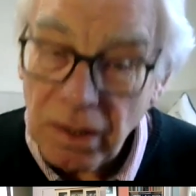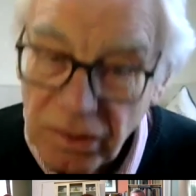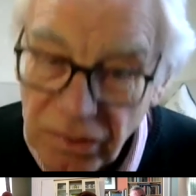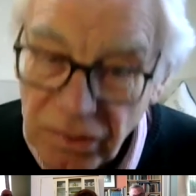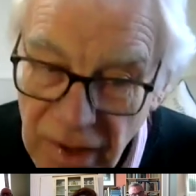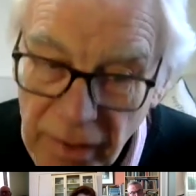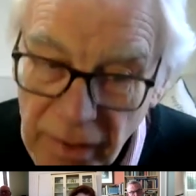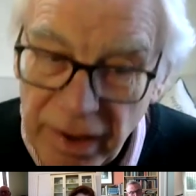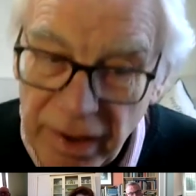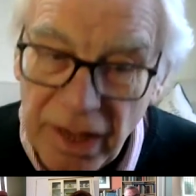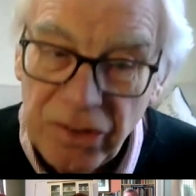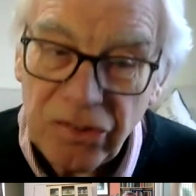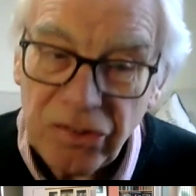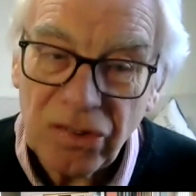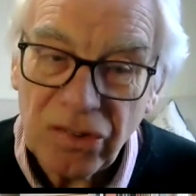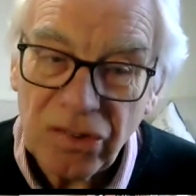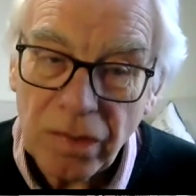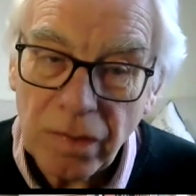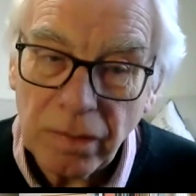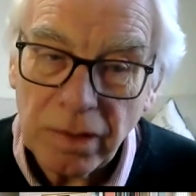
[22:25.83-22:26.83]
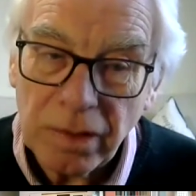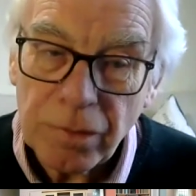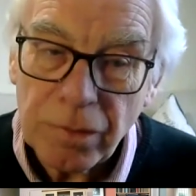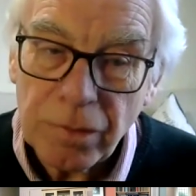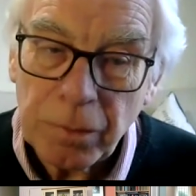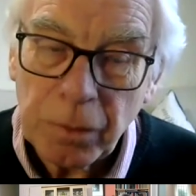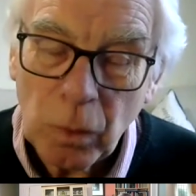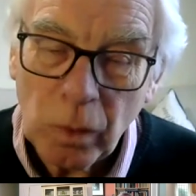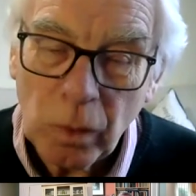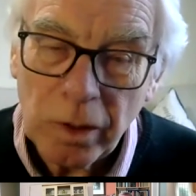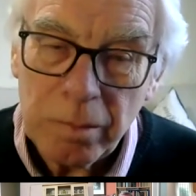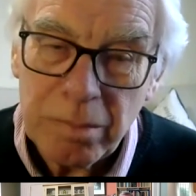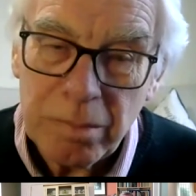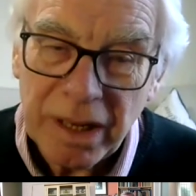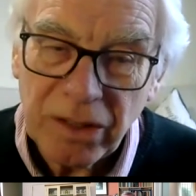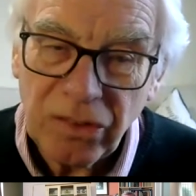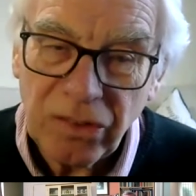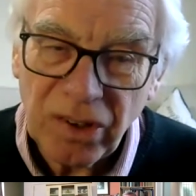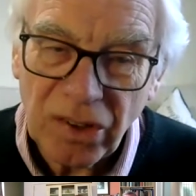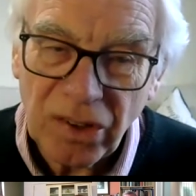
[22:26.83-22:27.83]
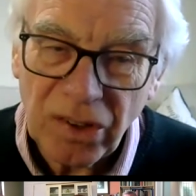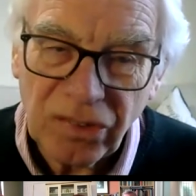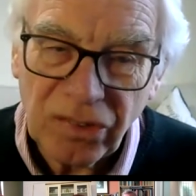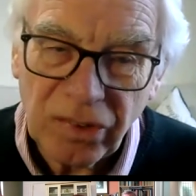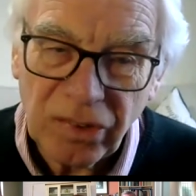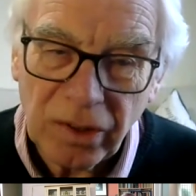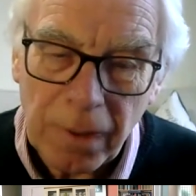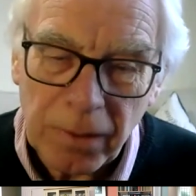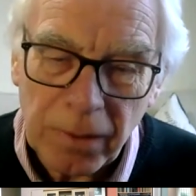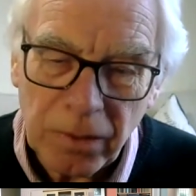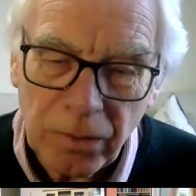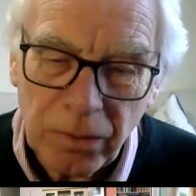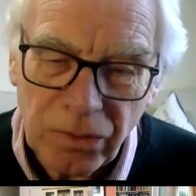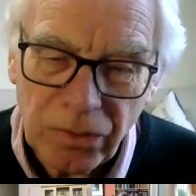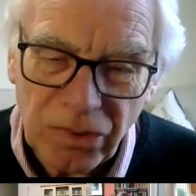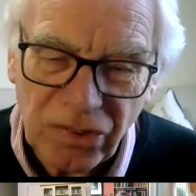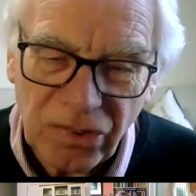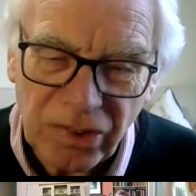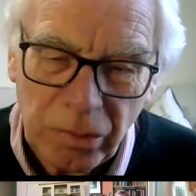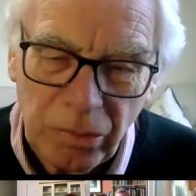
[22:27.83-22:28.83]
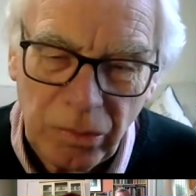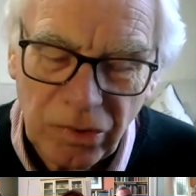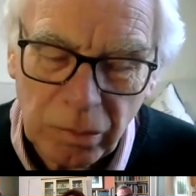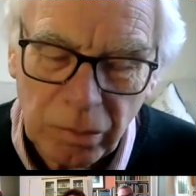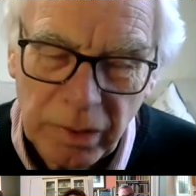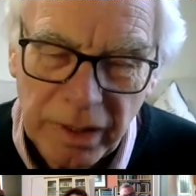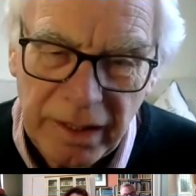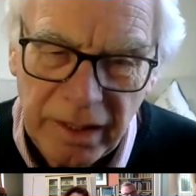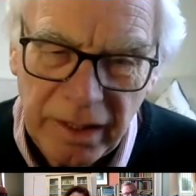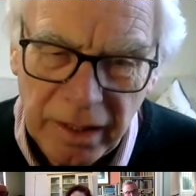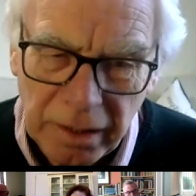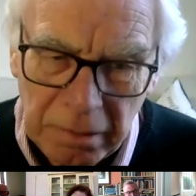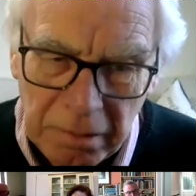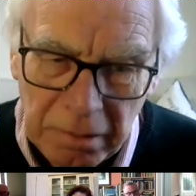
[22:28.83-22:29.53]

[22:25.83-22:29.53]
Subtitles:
directors of the Liverpool and Manchester. And there seems to be